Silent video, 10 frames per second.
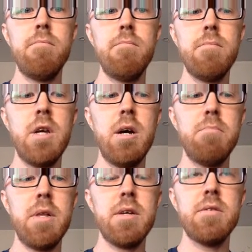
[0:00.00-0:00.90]

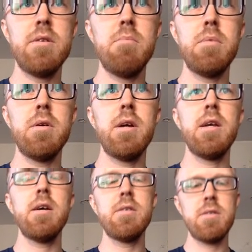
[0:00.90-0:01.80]
complex number, I
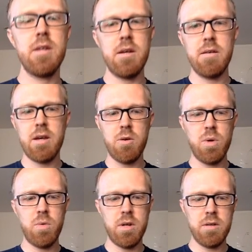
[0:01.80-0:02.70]
guess. How do we
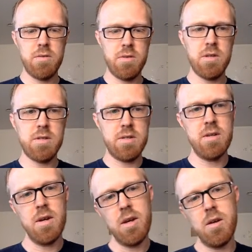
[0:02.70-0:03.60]
want to do this?
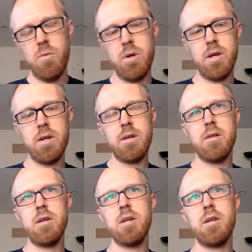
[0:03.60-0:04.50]
We're going to
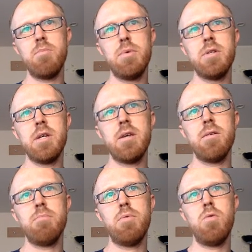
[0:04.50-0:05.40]
click at a
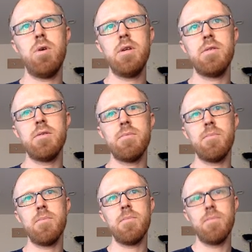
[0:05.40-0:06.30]
particular point.
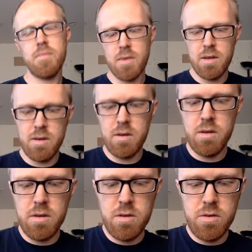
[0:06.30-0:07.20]

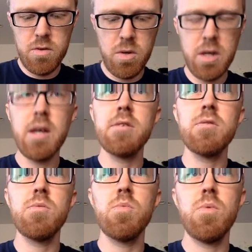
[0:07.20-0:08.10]
So I
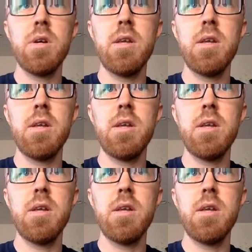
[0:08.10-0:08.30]
guess we're going to